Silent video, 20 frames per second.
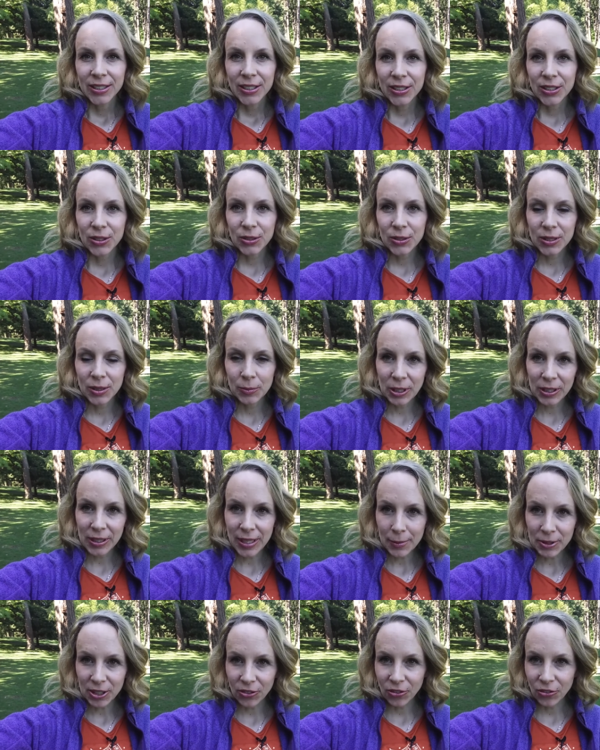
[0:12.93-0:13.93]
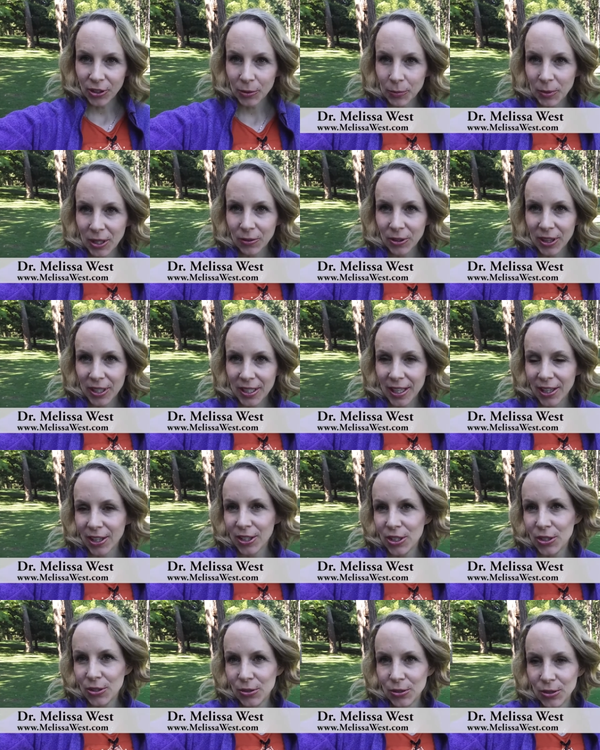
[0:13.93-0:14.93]
To do some collaborative filming with another
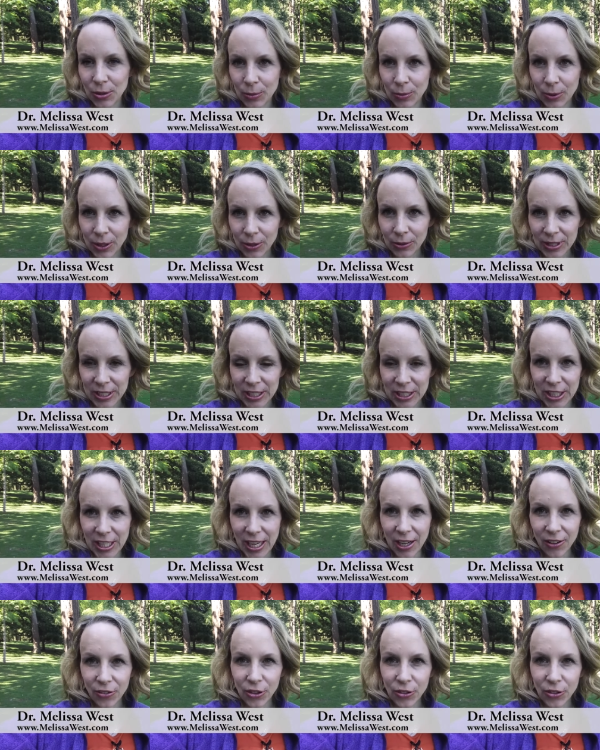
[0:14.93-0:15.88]
YouTuber, with Jeff,